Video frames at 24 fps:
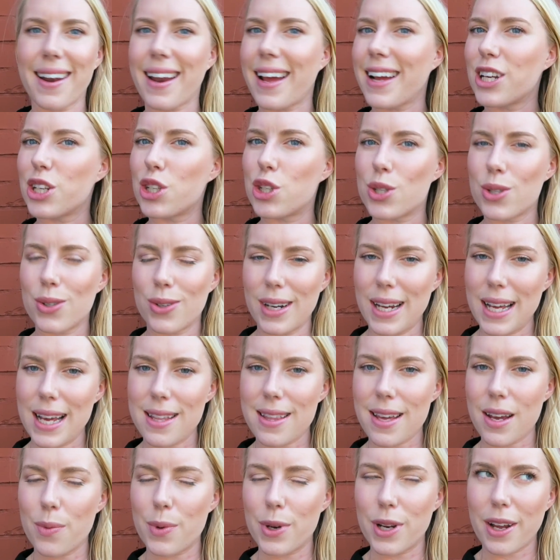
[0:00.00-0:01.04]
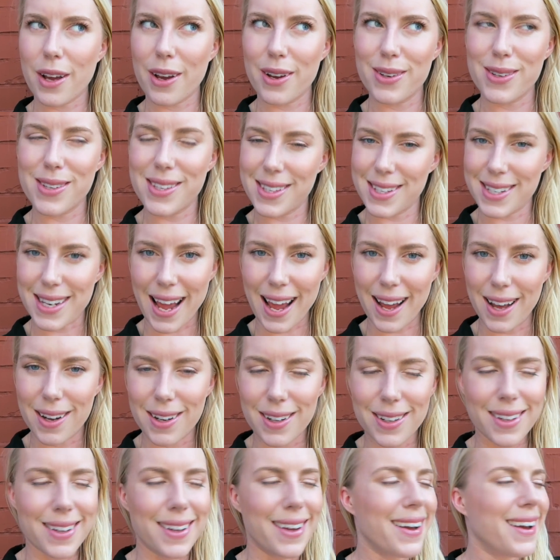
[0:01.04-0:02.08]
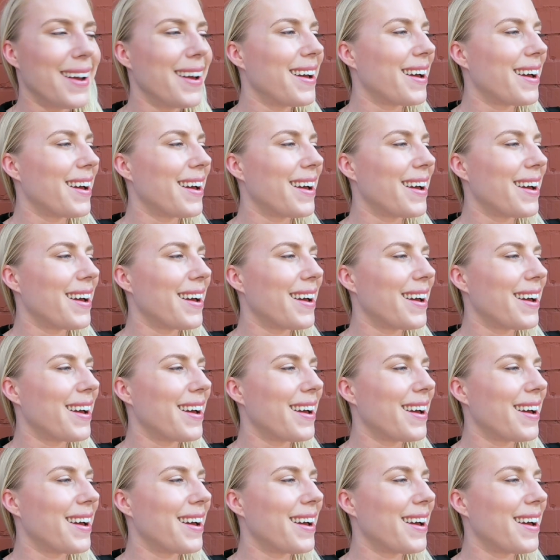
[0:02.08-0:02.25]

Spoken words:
Like, surely they would go stale.